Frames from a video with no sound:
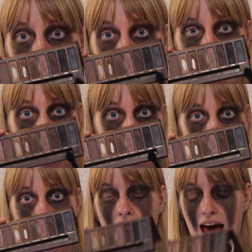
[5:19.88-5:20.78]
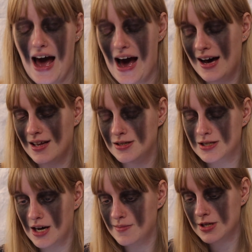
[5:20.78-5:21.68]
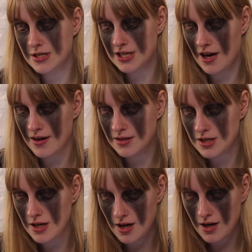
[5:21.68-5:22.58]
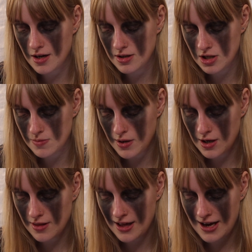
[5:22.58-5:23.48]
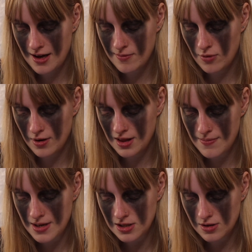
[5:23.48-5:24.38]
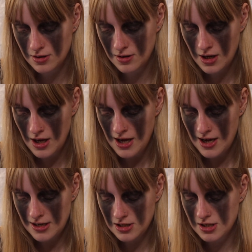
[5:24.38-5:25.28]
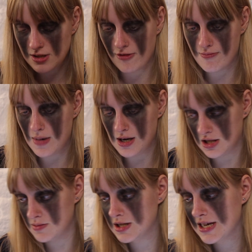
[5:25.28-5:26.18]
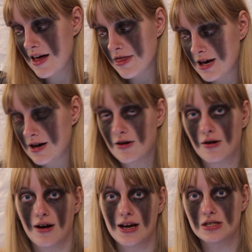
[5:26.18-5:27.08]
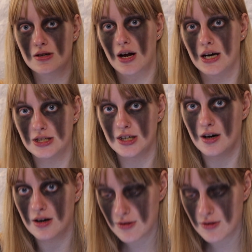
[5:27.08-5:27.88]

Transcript: shades, and I'm just going to just put that more in the middle and just sort of merge them together and create sort of like dark